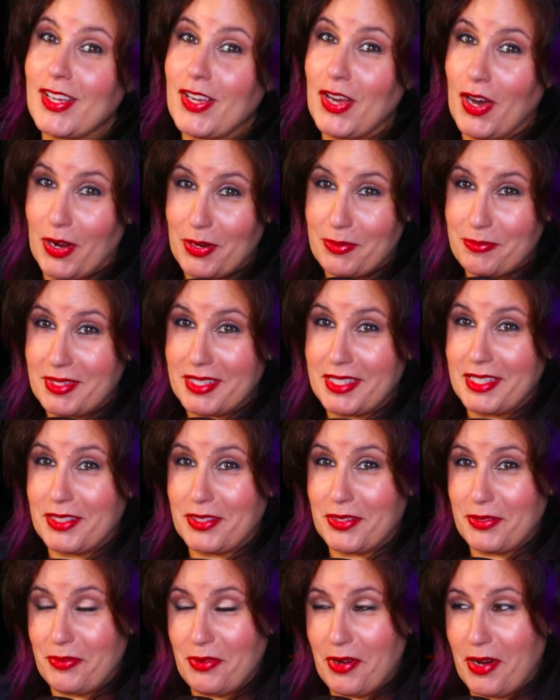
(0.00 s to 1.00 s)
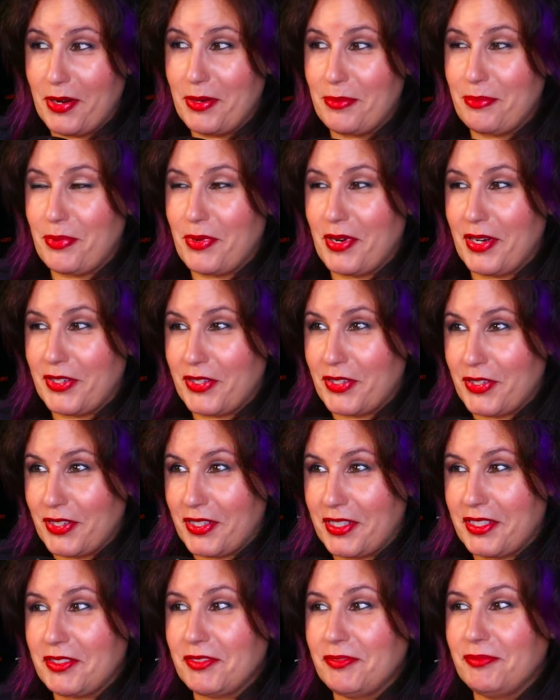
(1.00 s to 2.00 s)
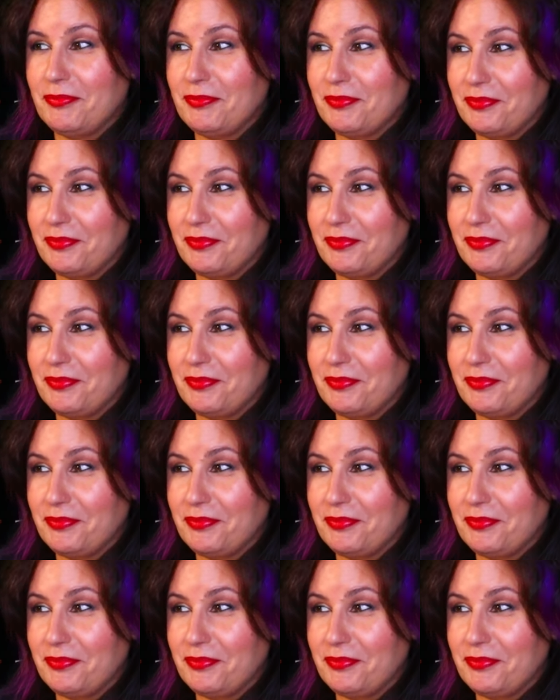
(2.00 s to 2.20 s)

Got him the decent water pressure.